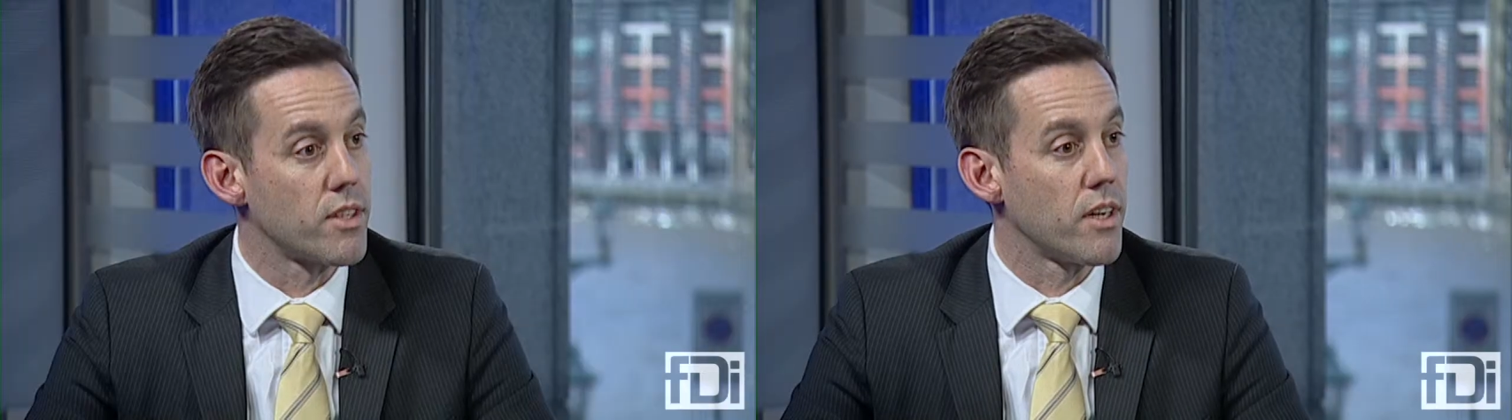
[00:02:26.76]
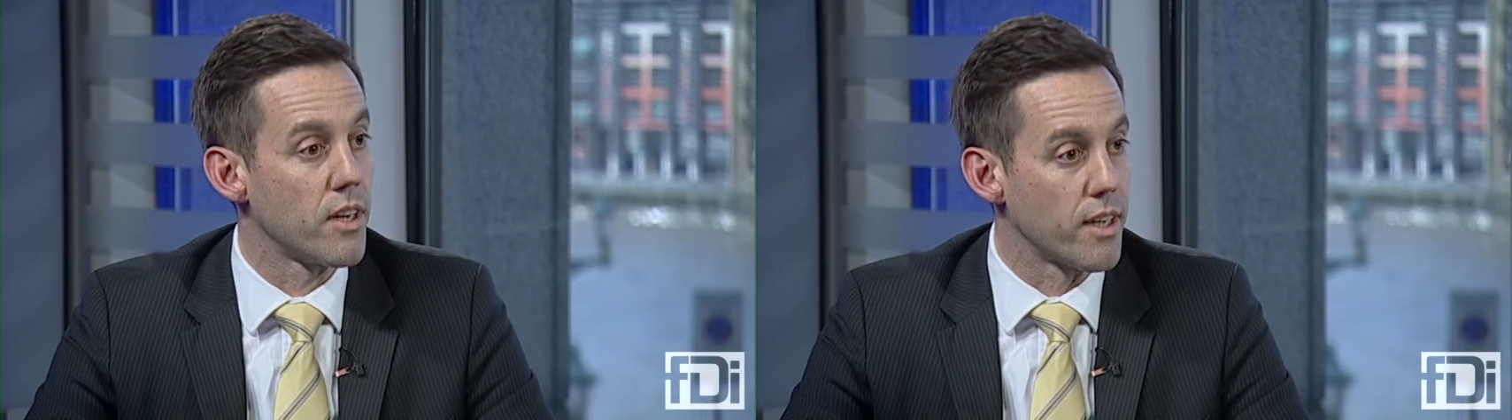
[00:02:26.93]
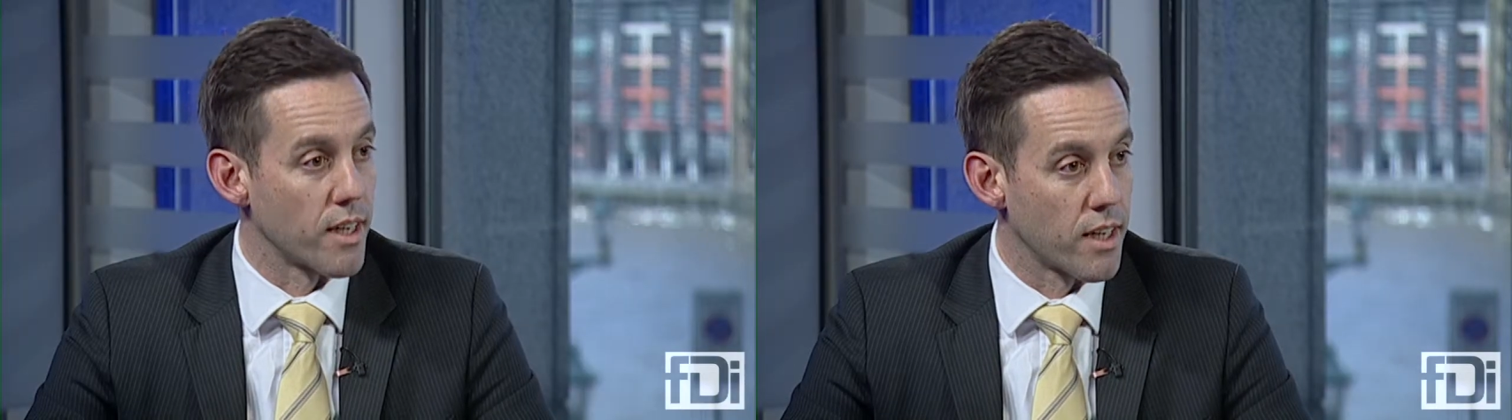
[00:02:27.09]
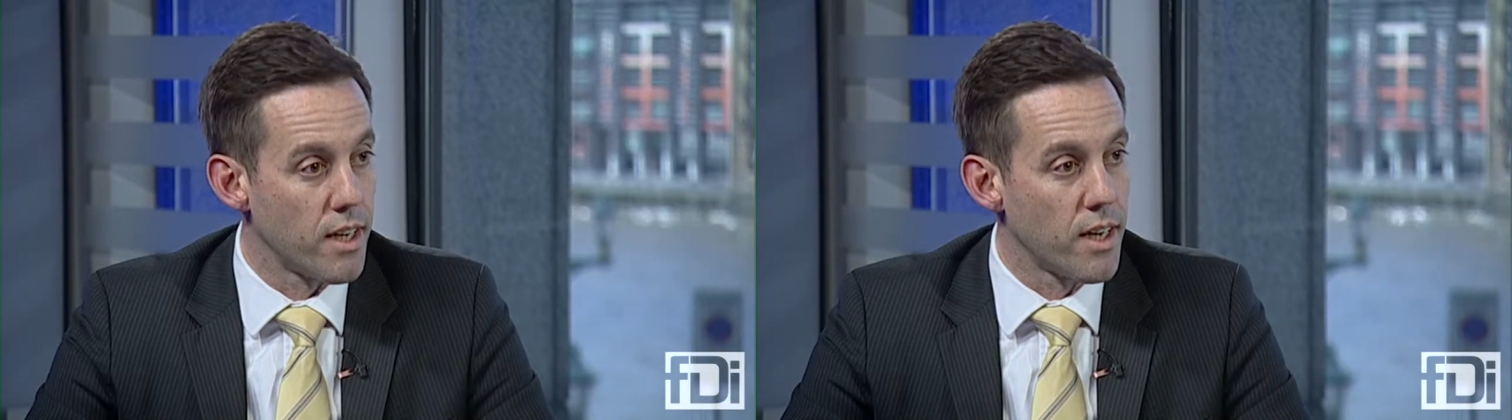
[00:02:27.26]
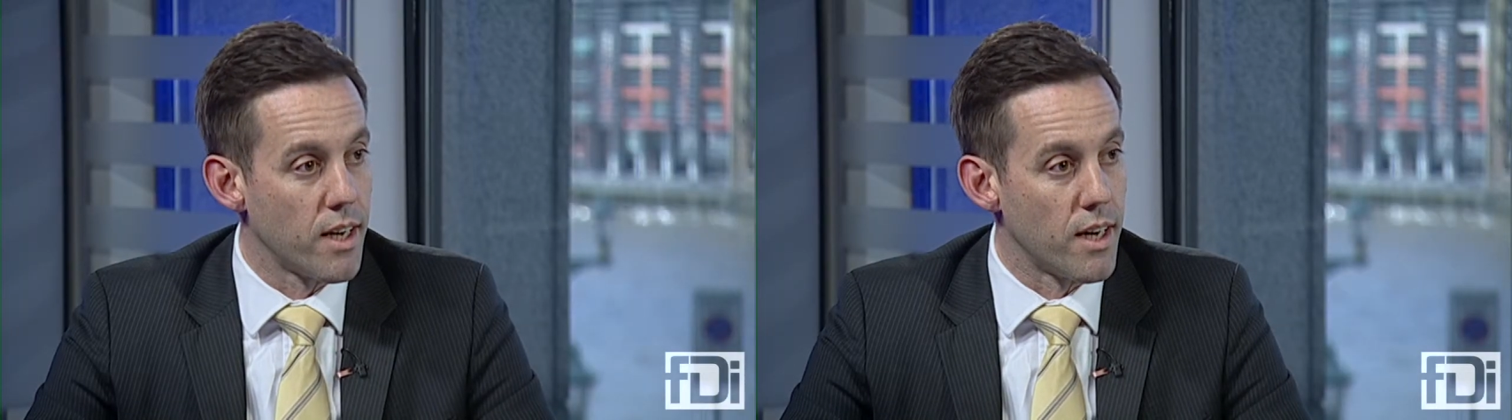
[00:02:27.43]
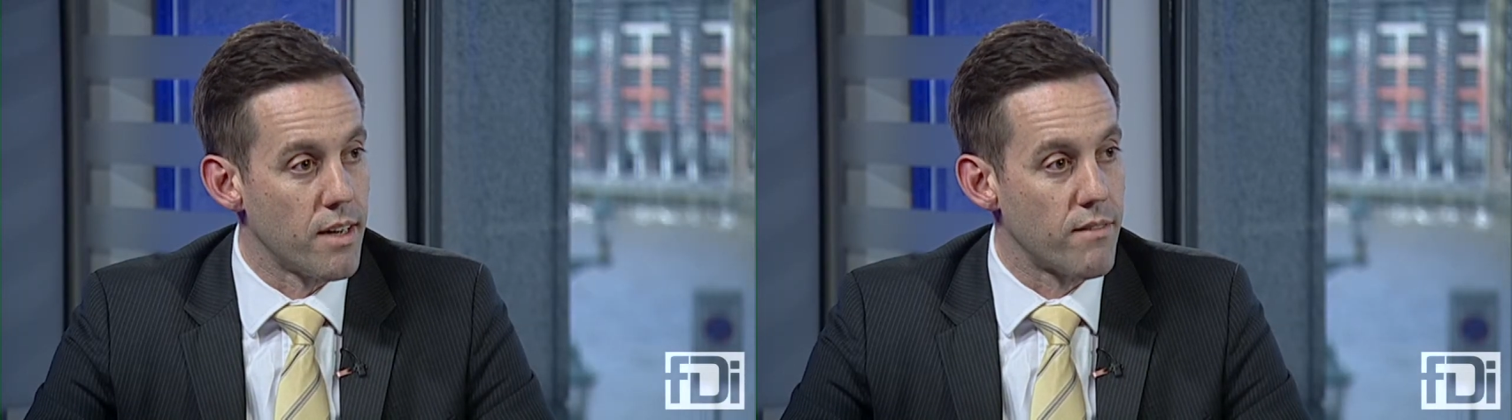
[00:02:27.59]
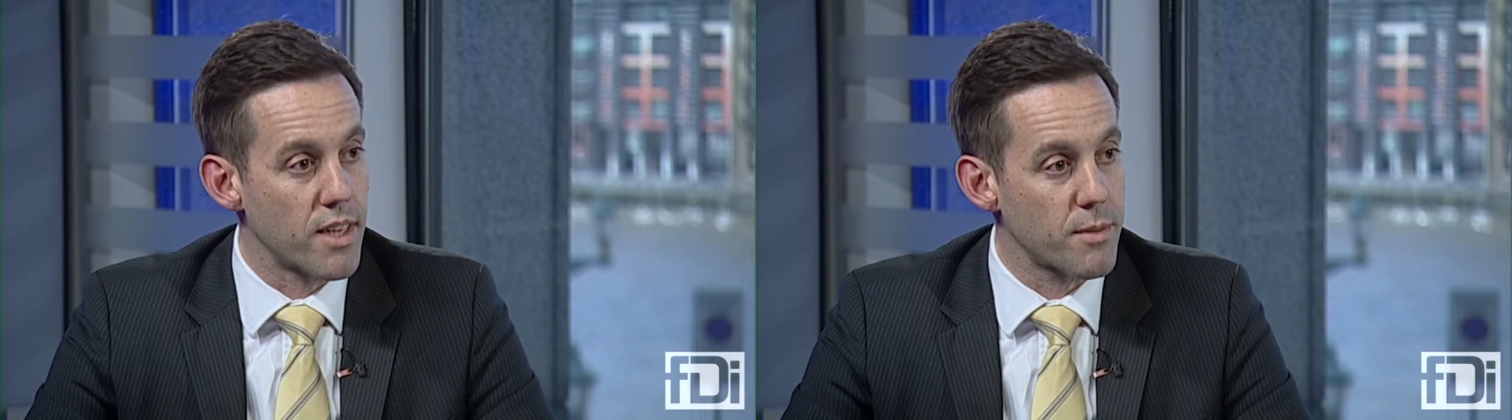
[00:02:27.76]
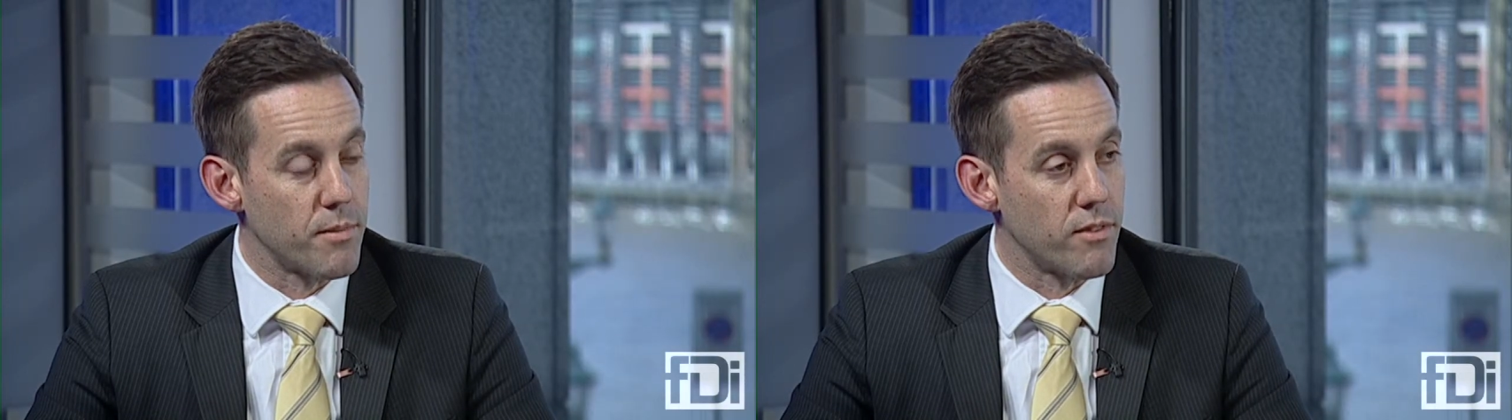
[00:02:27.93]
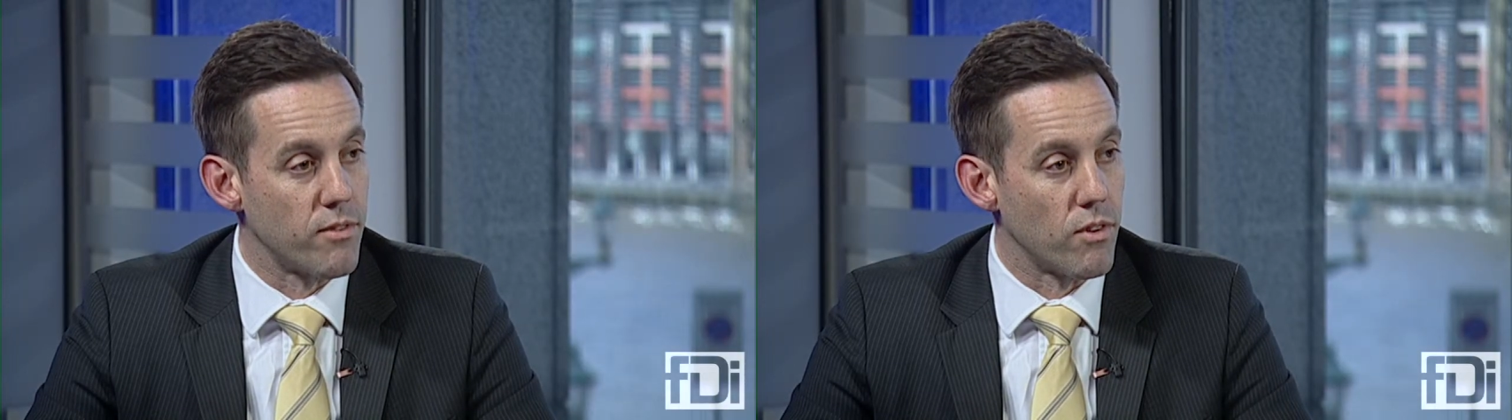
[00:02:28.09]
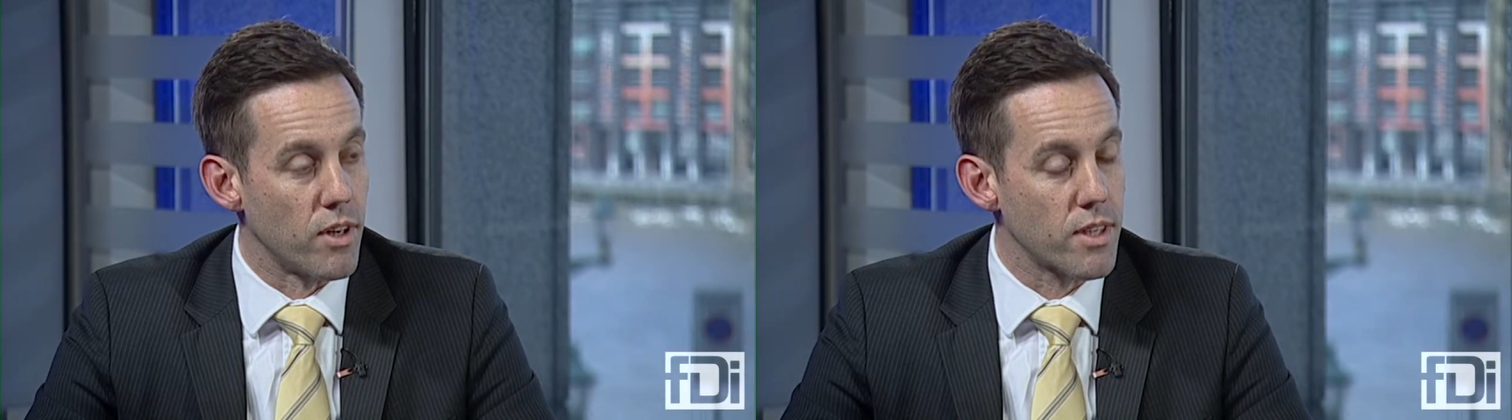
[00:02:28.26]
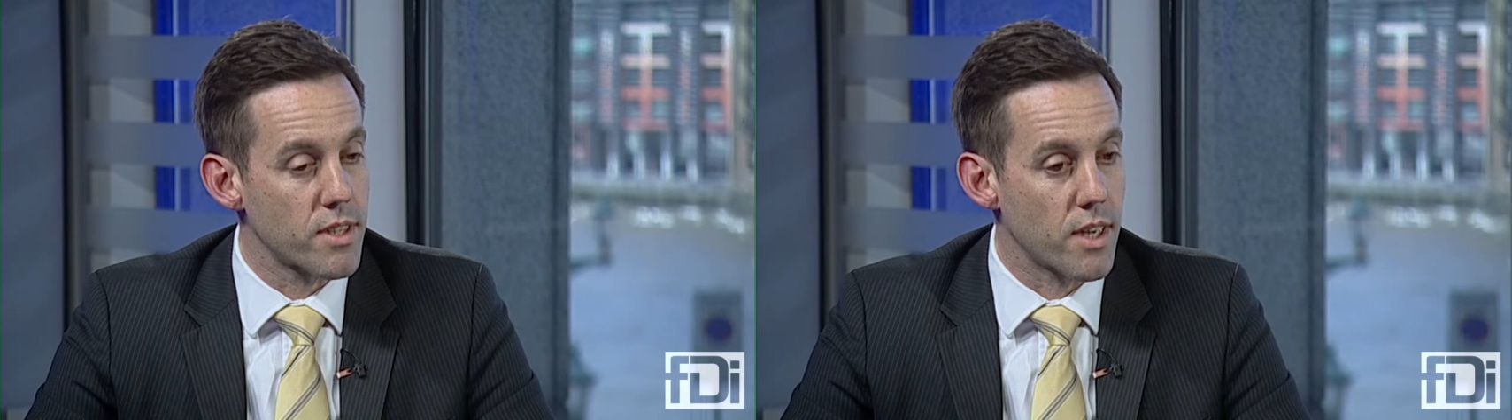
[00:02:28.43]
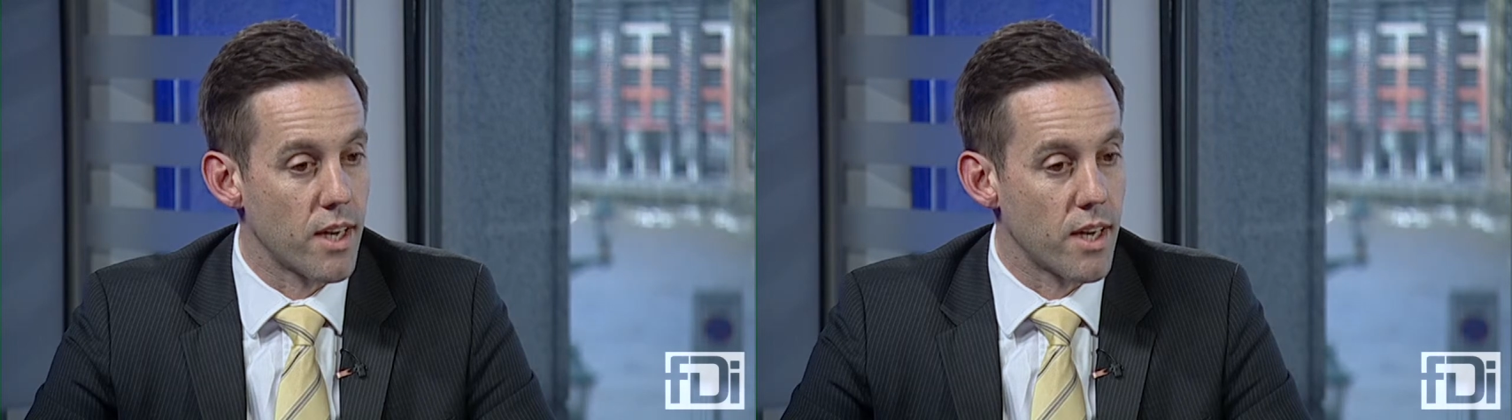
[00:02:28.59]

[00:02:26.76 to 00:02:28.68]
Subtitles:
returning investment for us,